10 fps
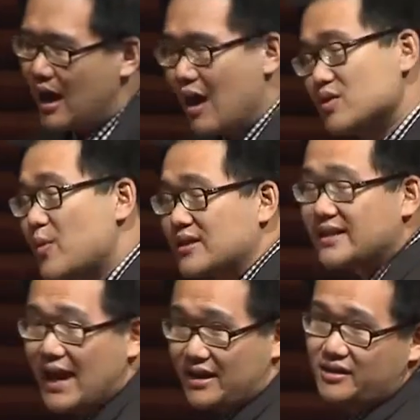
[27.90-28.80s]
I was brought to
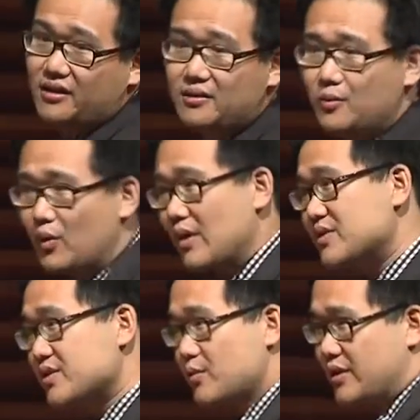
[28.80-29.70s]
Canada when I
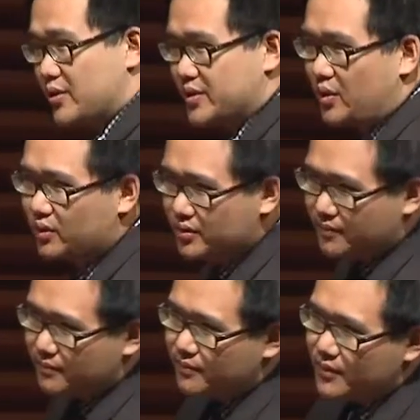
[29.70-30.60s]
was 3 years old.
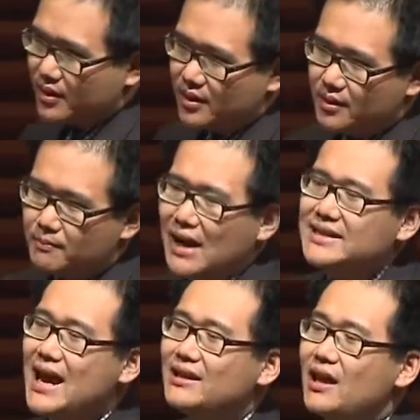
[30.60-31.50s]
My
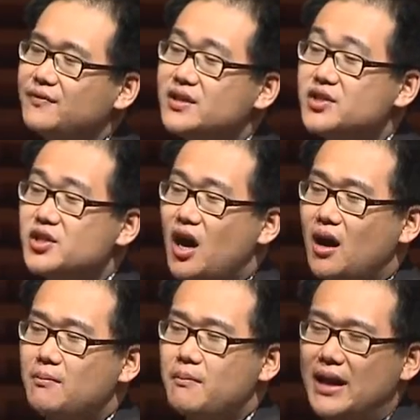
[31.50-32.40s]
dad left his
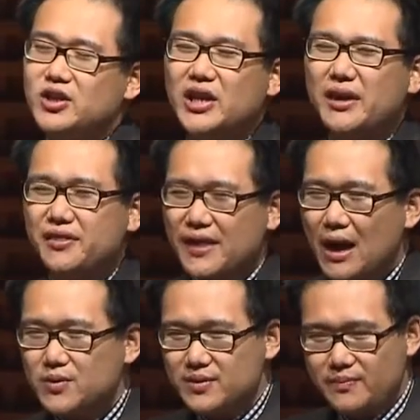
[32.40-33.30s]
job managing
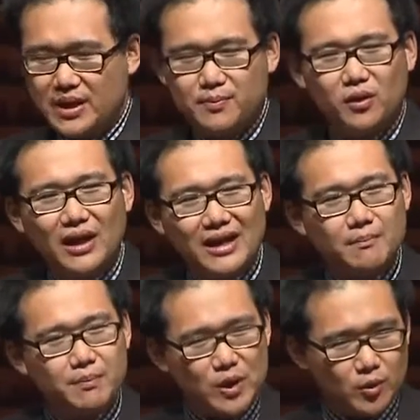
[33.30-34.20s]
1,000 people at a
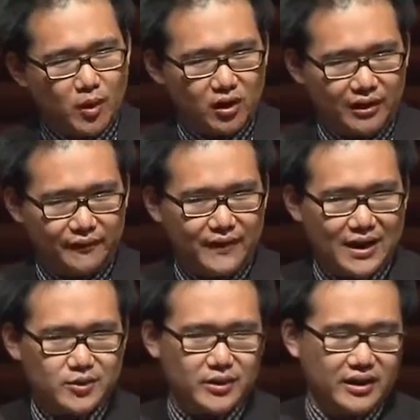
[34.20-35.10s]
beer bottling
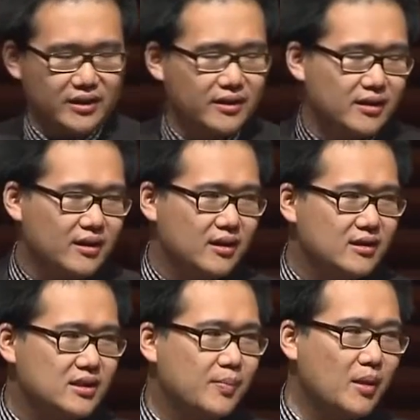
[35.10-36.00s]
factory
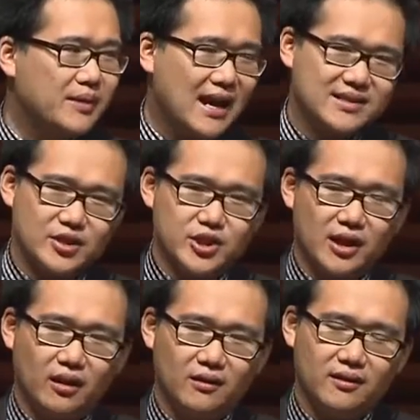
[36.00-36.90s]
to pump gas at
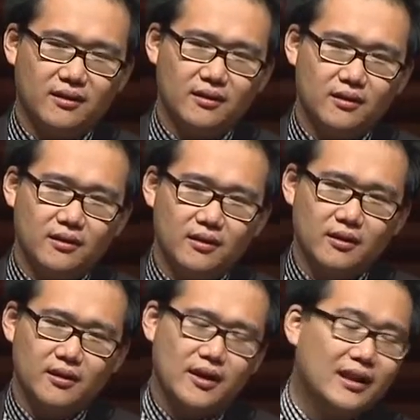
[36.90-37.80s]
Shell.
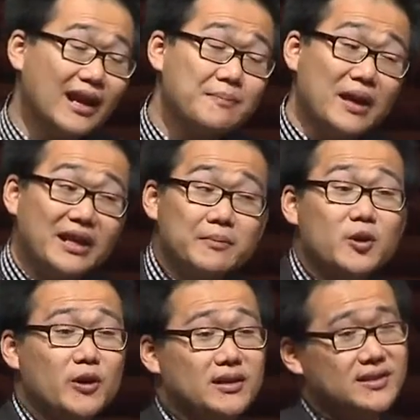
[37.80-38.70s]
And like many
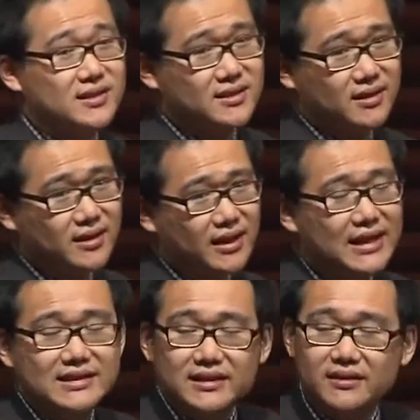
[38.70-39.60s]
immigrants,
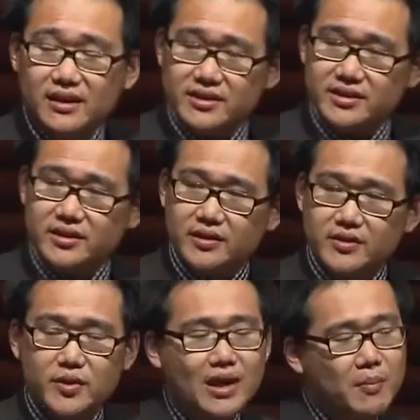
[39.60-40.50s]
he did this
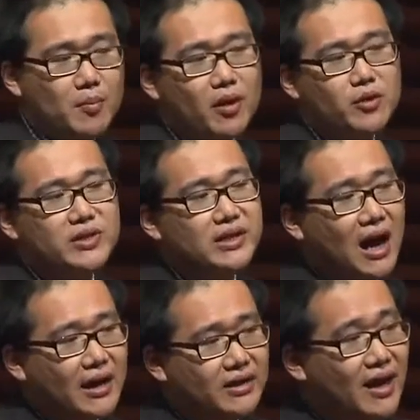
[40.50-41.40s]
so that my brothers and
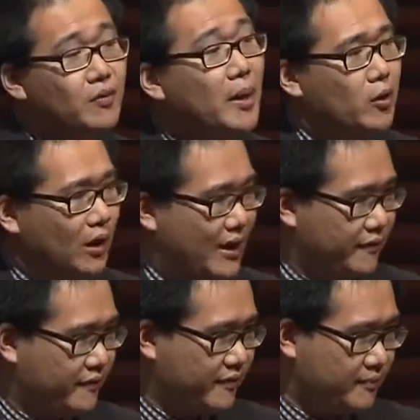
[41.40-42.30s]
I could have a better
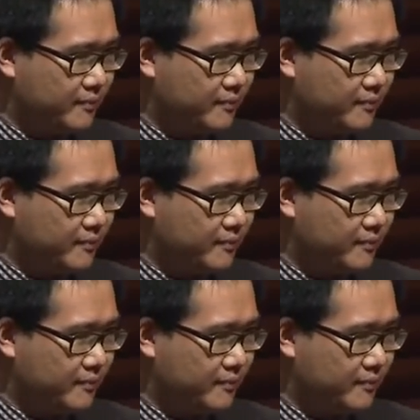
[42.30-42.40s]
life.